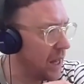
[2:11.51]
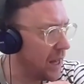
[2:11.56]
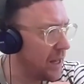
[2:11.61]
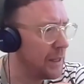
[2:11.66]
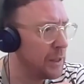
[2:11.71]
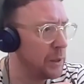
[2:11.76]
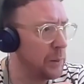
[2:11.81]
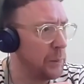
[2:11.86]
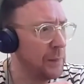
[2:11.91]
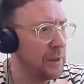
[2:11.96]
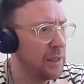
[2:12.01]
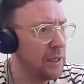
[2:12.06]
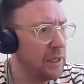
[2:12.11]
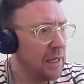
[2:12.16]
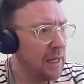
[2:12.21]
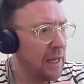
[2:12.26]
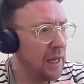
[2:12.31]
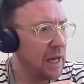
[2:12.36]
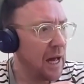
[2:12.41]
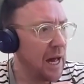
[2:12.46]
Um,
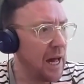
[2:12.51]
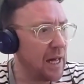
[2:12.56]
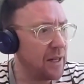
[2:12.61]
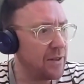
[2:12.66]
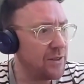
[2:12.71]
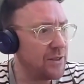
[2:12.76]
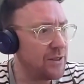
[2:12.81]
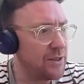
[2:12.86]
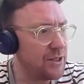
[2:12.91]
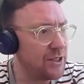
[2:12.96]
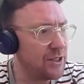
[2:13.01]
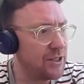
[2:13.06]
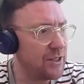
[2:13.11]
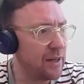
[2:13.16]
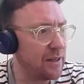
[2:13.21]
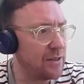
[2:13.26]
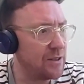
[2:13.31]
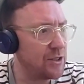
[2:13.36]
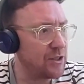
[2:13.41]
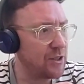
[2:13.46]
and
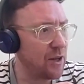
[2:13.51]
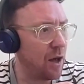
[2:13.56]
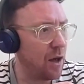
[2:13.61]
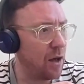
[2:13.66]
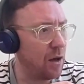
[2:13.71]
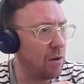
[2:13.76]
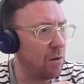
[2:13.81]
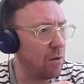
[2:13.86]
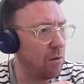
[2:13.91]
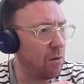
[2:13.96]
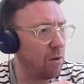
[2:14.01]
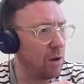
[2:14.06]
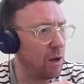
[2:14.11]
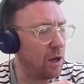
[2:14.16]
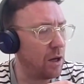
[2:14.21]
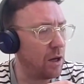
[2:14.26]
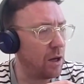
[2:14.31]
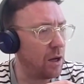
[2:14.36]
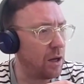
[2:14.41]
so